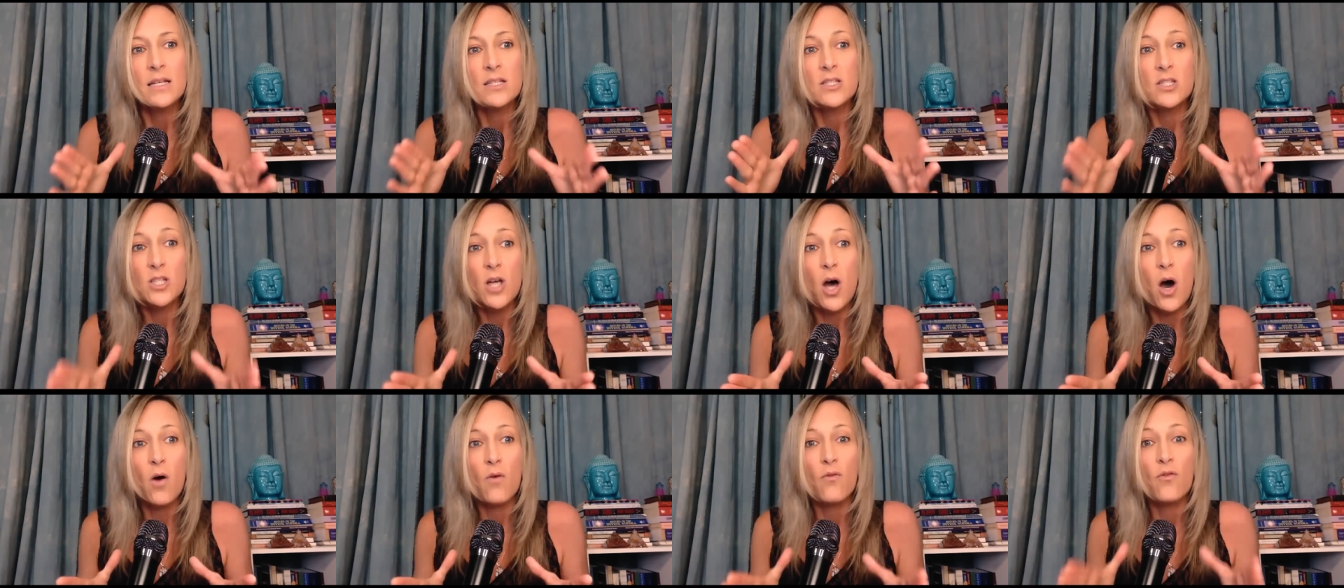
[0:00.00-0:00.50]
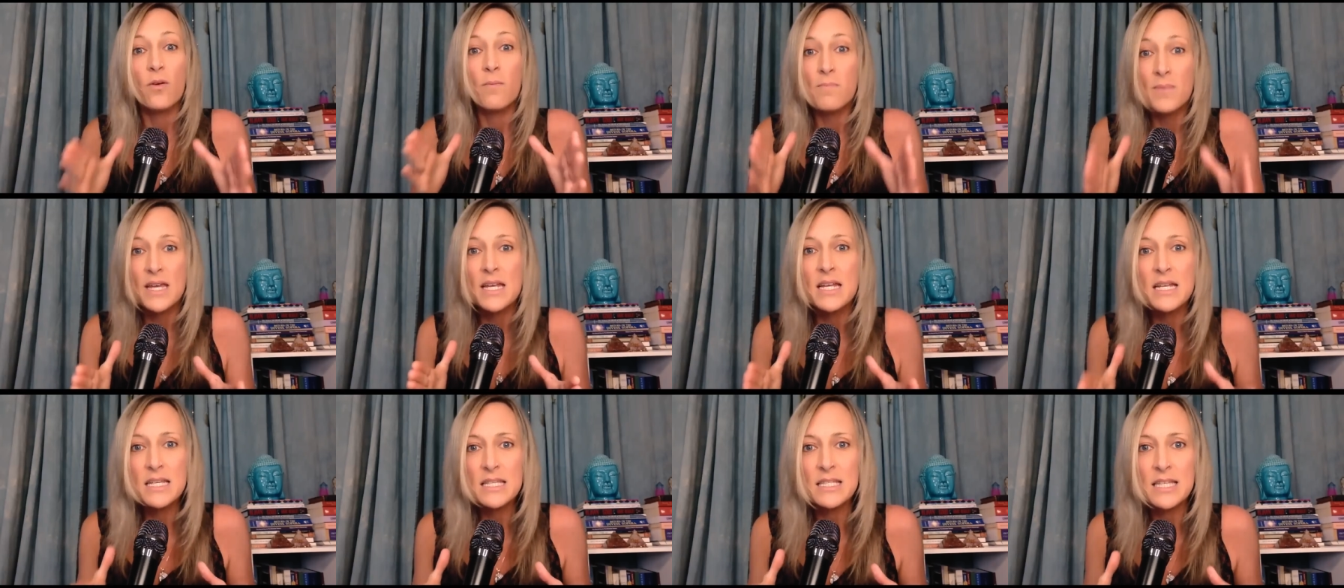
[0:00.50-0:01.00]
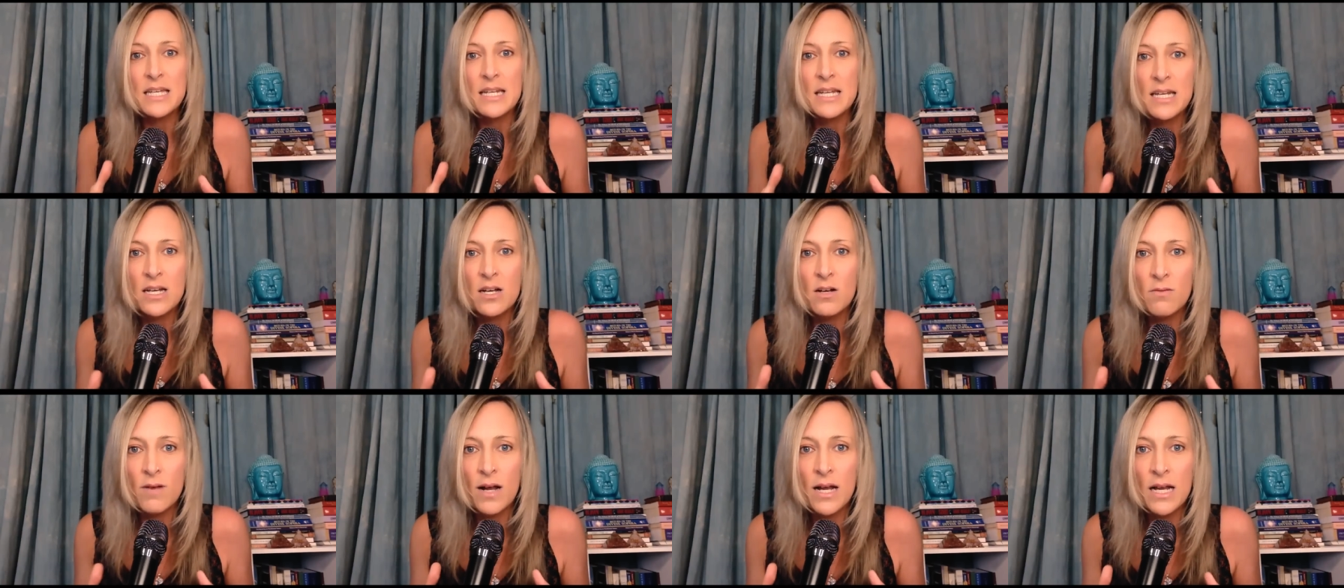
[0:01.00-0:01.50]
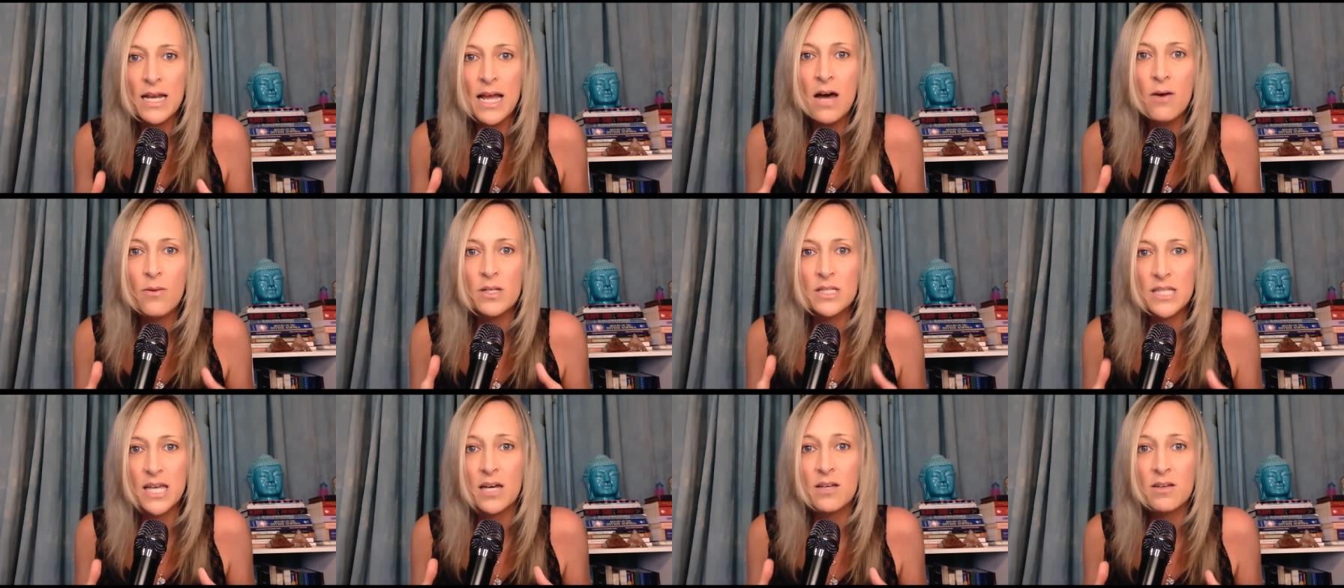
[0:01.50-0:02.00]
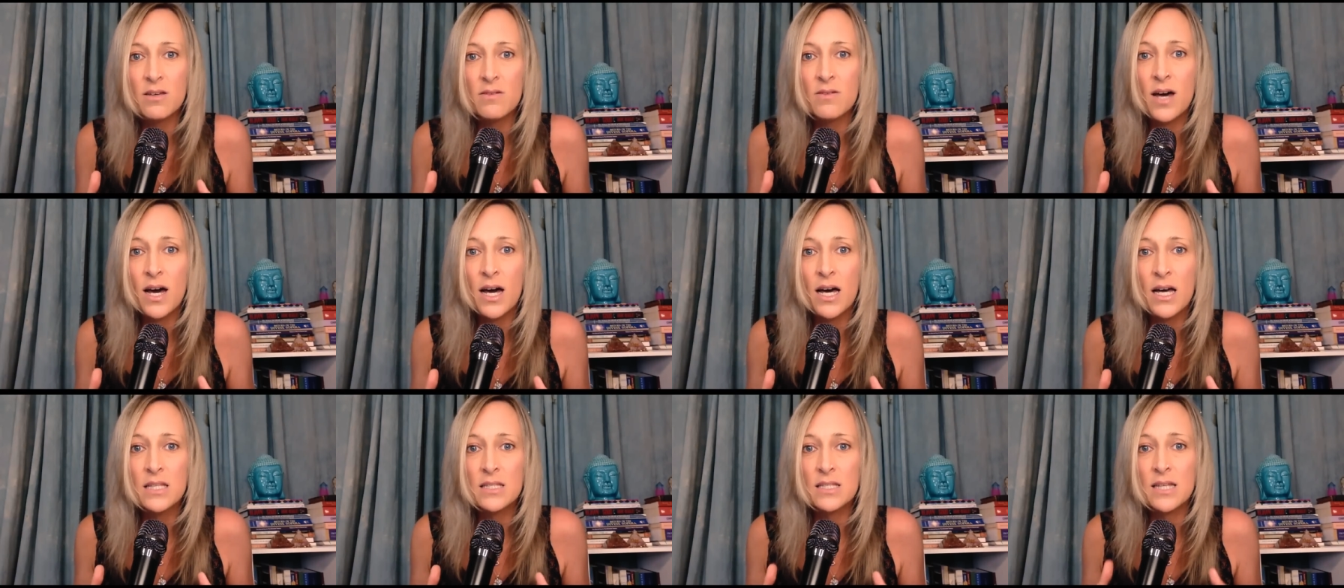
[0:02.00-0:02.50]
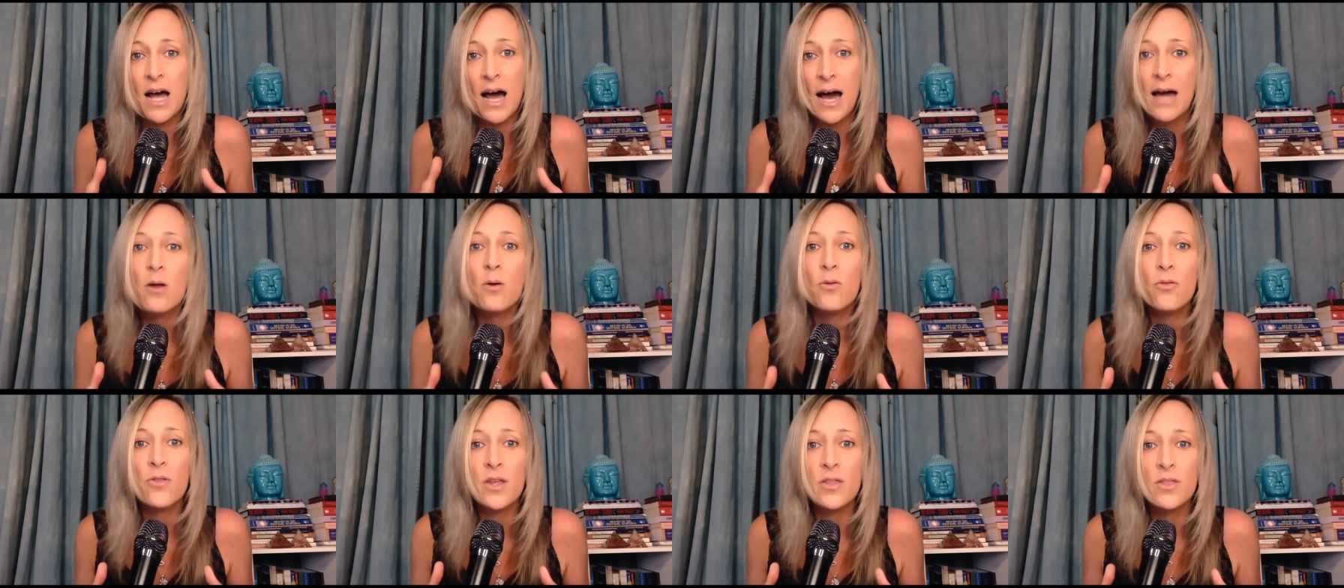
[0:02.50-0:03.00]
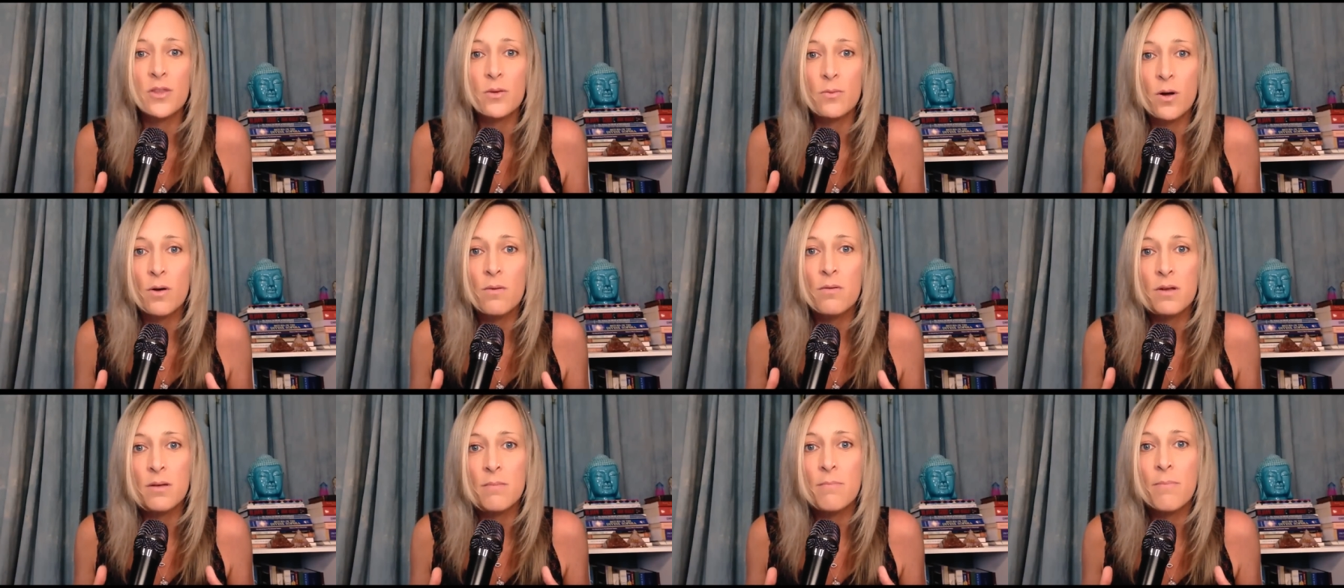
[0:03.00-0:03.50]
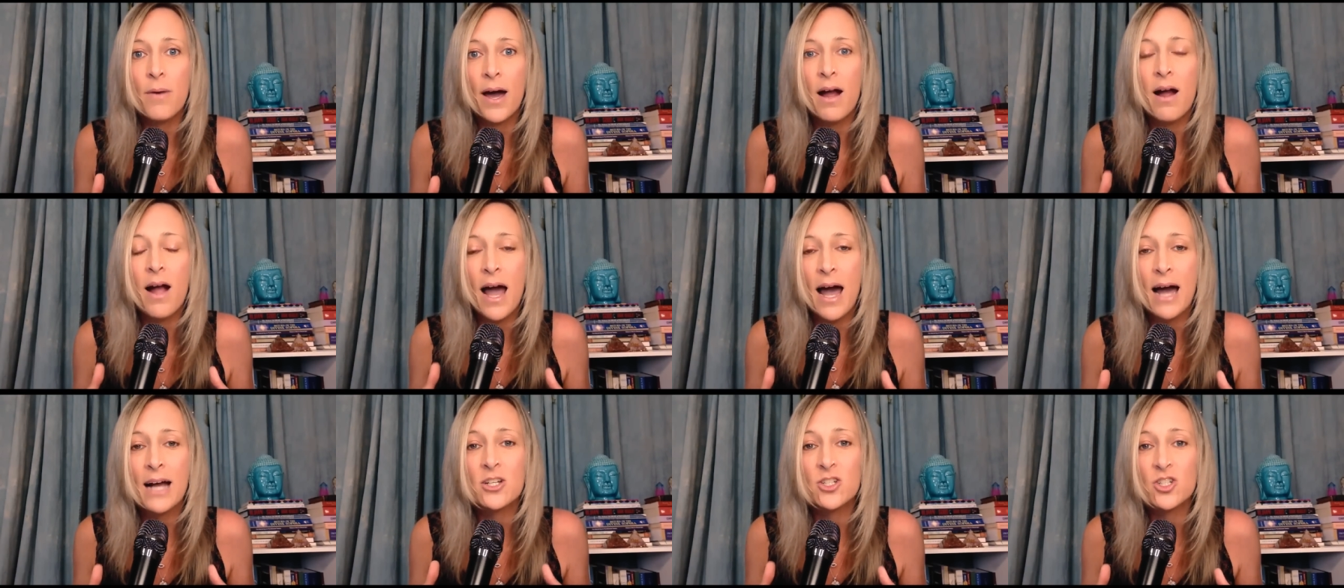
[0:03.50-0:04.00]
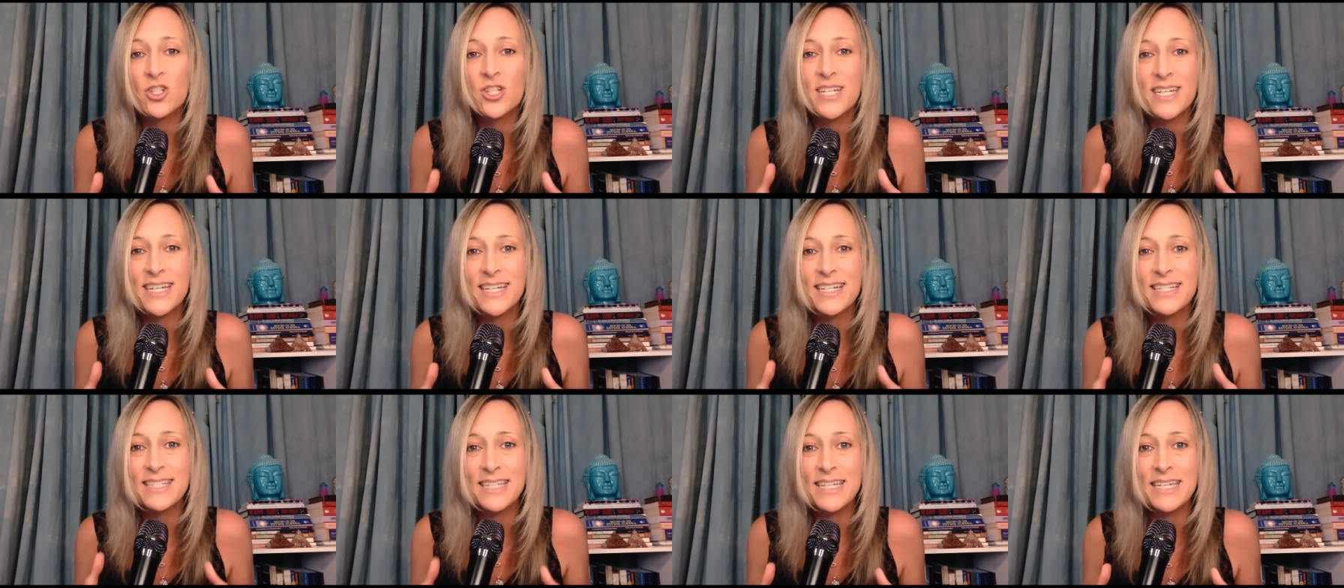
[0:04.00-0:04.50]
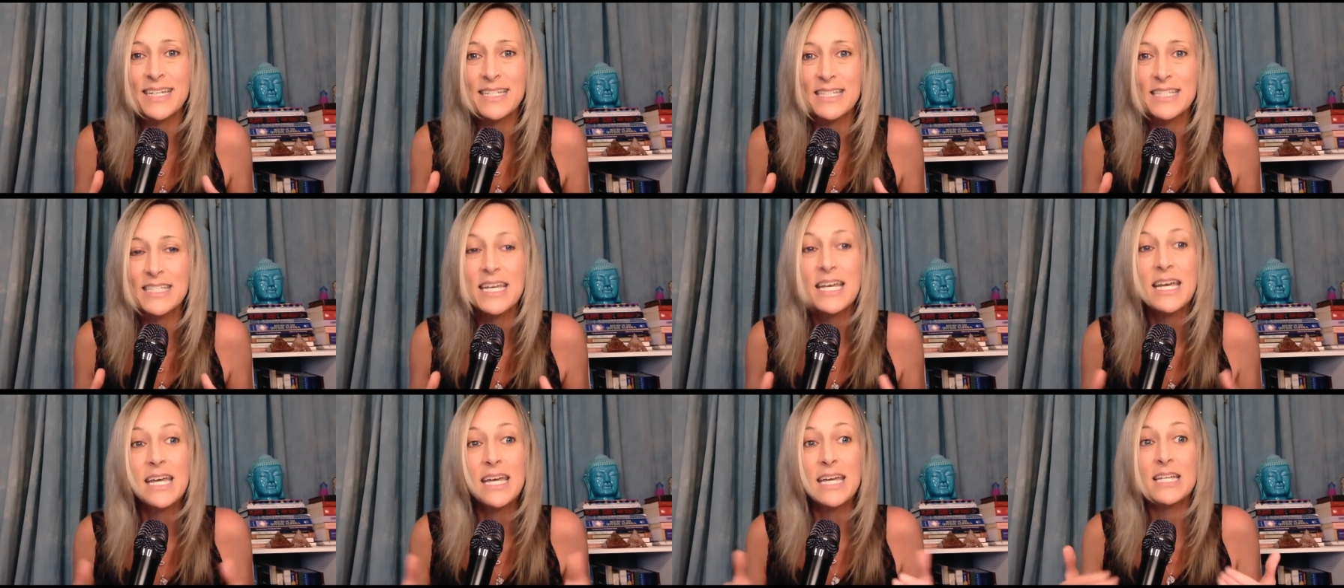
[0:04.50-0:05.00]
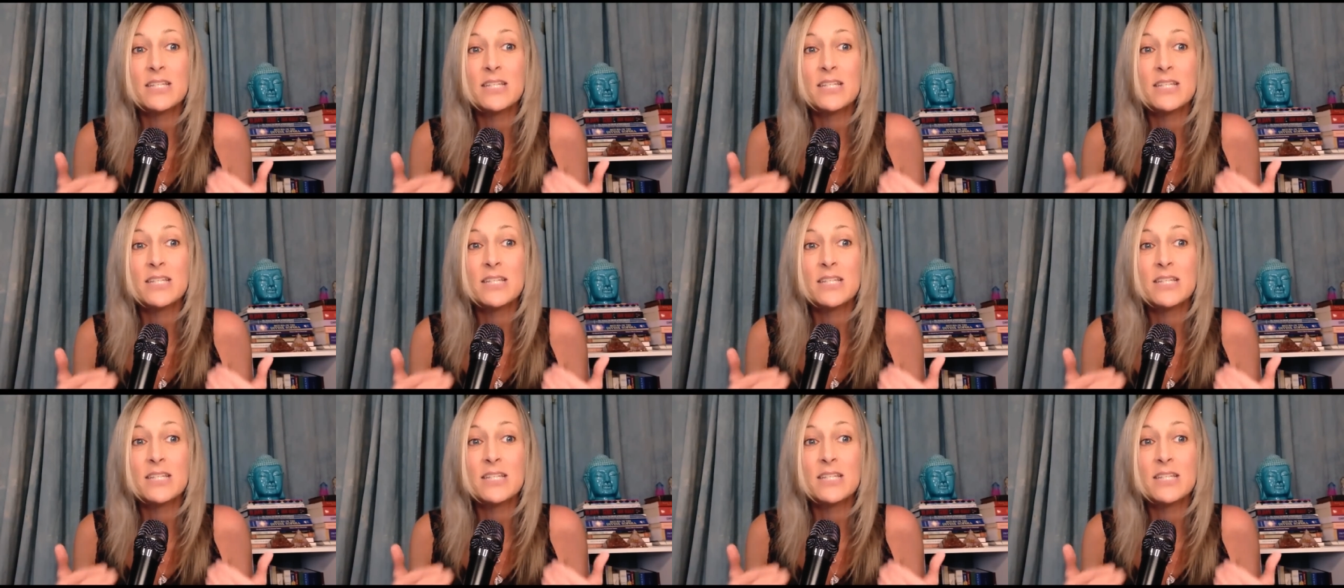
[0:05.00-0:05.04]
So for me to sit here right now and tell you guys that I don't think the Roman Empire actually exists